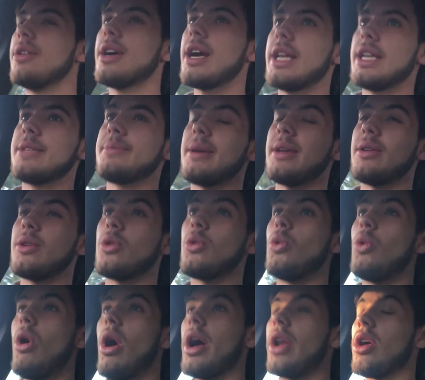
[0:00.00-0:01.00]
and it's been
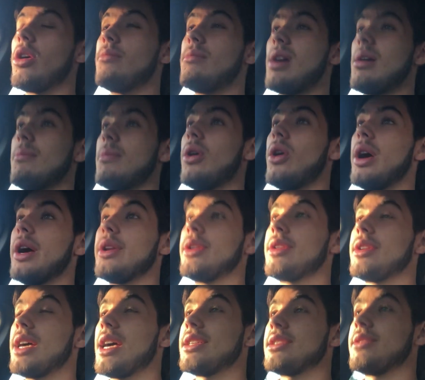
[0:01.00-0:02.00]
quite on my
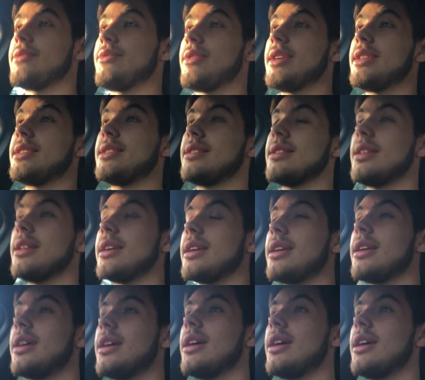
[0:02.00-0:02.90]
mind as of recently.